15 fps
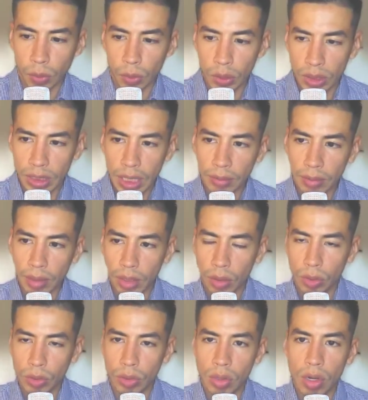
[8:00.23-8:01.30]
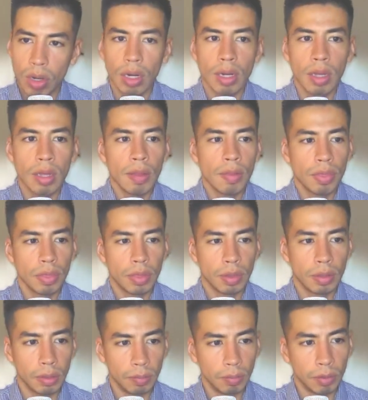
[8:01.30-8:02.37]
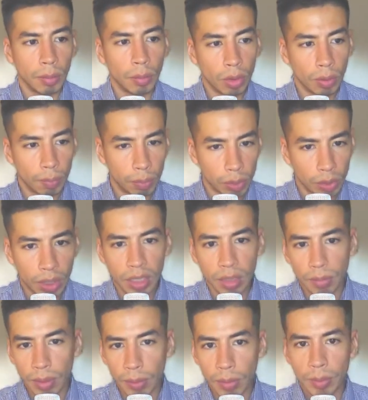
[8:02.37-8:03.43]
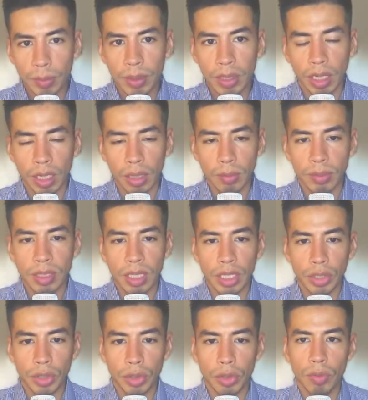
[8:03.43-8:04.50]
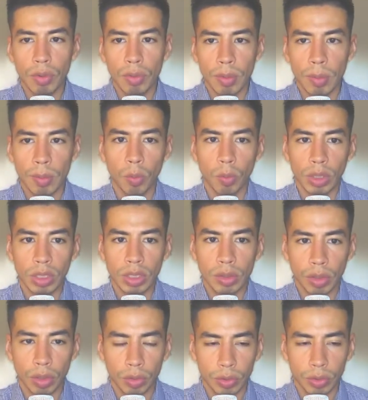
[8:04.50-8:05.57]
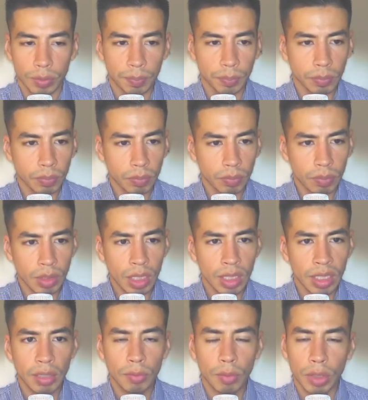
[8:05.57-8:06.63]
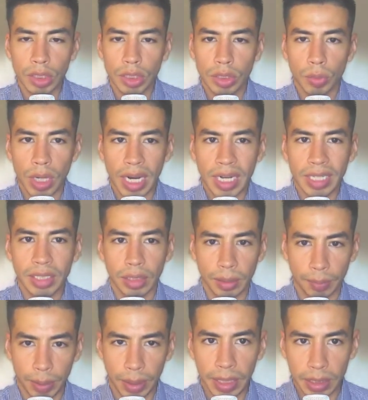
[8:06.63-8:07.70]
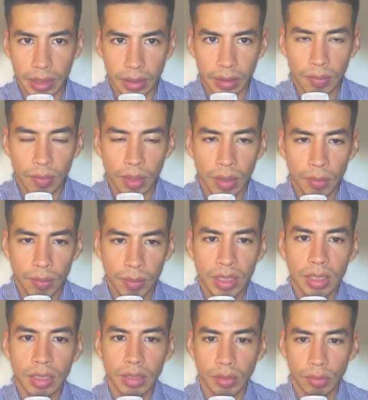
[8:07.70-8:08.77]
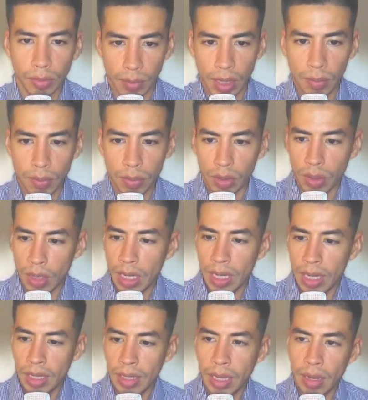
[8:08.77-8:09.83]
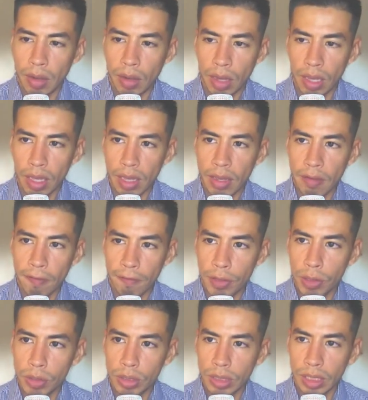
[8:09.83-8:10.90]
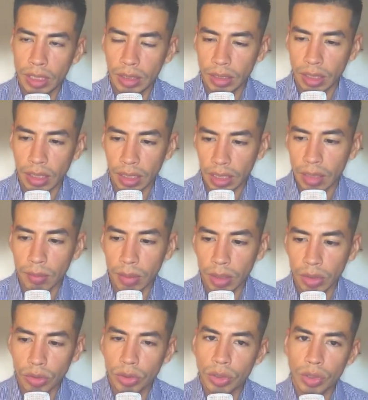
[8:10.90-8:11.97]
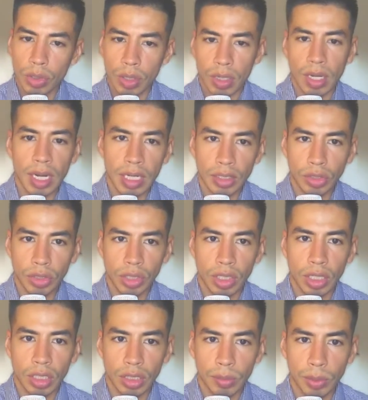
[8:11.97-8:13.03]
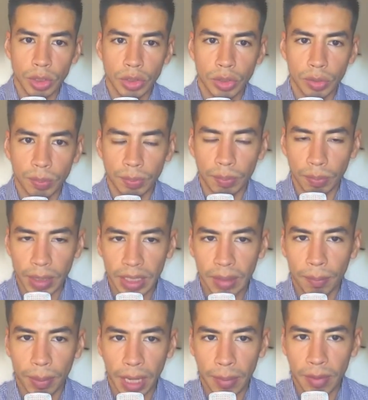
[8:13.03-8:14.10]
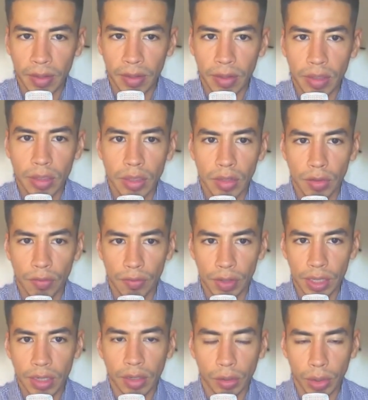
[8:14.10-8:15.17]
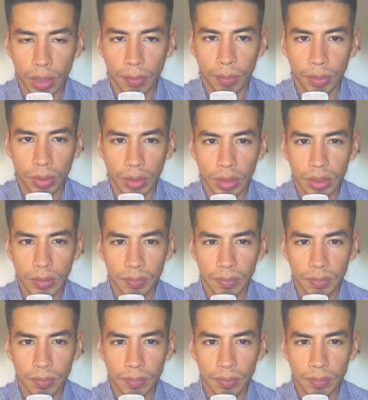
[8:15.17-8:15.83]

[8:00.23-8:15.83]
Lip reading: time that goes on, the more blurry the memory becomes, and you don't remember which of those invoices were actually paid. Because remember that if you sent an email to your clients or your customers to make a payment via QuickBooks